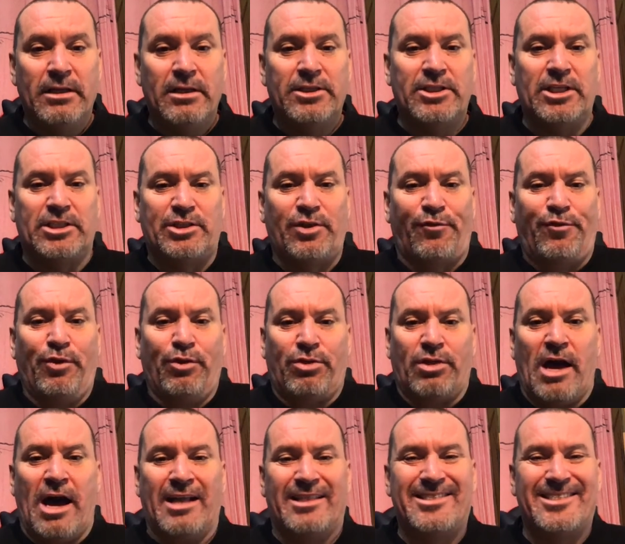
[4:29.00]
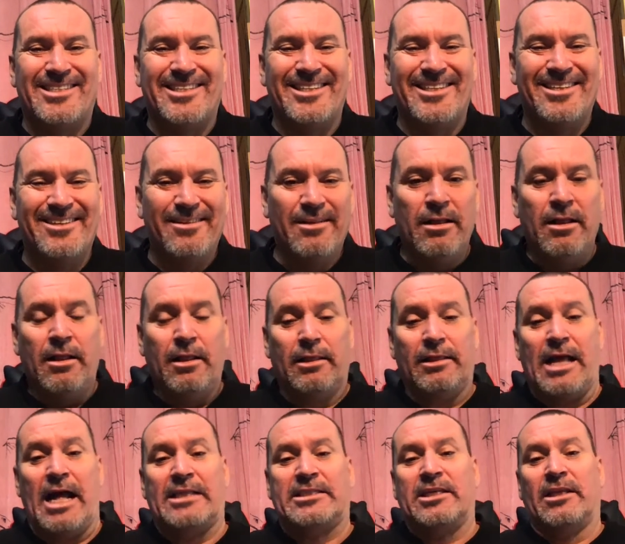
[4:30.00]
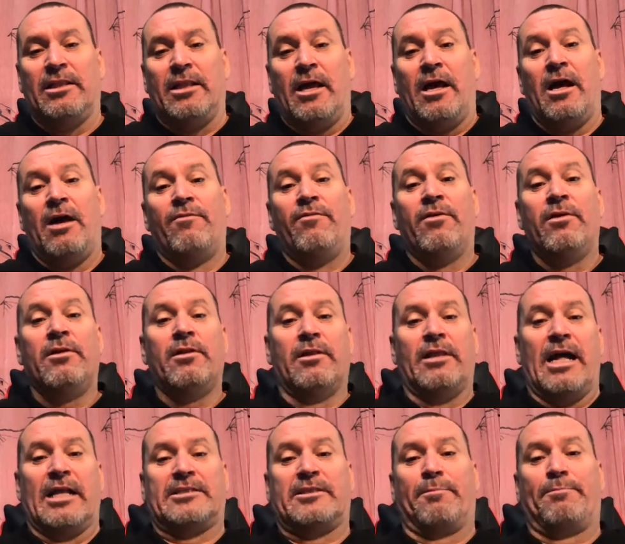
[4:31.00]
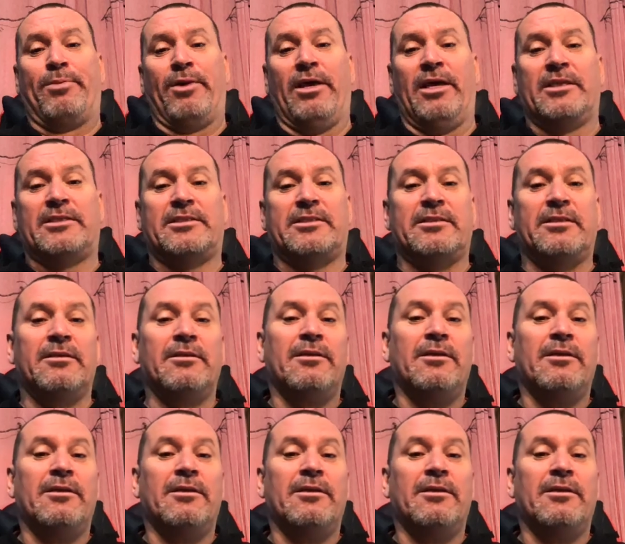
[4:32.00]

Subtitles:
Just a few thoughts. Lots of love, lots of peace.